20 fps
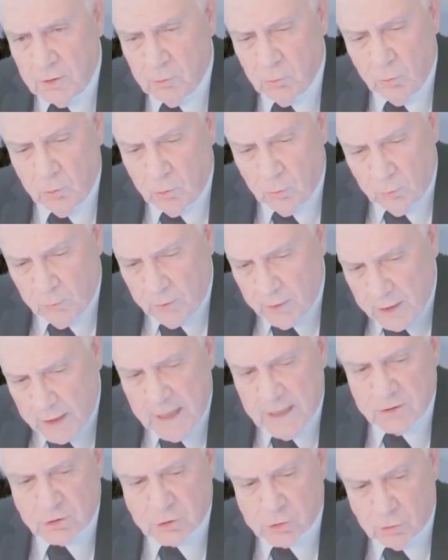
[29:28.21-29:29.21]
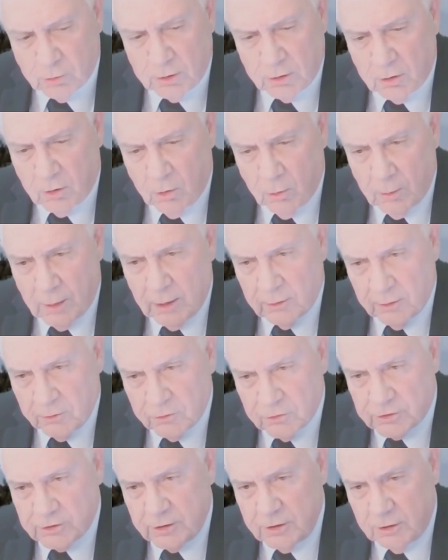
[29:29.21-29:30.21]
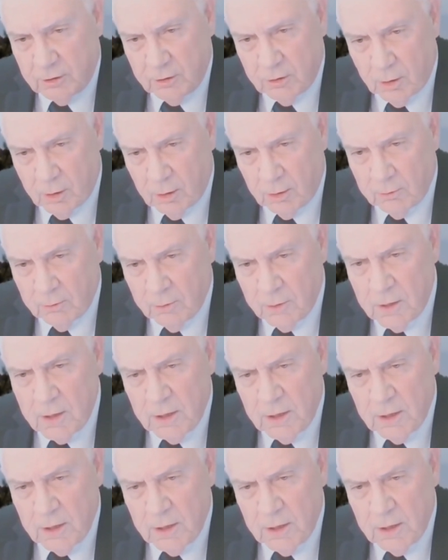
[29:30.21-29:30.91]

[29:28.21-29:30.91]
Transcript: we don't naturally go out and seek God.